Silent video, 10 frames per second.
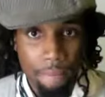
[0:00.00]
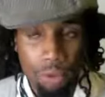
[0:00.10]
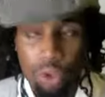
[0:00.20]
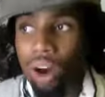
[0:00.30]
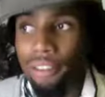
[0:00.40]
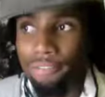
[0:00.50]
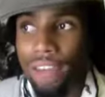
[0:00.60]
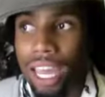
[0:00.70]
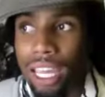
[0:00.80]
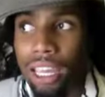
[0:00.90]
You are
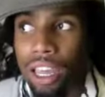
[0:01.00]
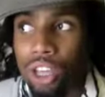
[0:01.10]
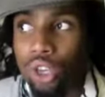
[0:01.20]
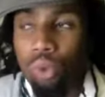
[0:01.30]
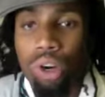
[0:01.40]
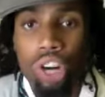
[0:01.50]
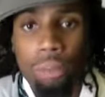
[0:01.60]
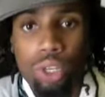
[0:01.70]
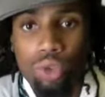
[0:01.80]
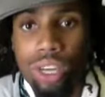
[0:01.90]
fake. You want her to
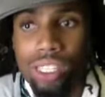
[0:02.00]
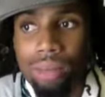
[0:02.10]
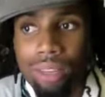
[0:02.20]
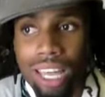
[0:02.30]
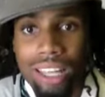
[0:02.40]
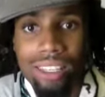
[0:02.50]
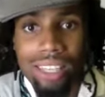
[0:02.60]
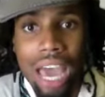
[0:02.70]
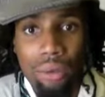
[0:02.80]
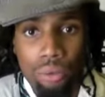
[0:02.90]
portray something that is
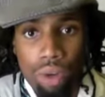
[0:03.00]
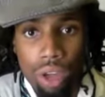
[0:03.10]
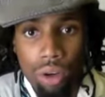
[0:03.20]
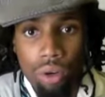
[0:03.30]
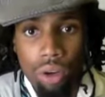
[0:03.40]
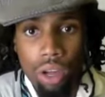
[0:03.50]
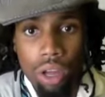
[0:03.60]
not real.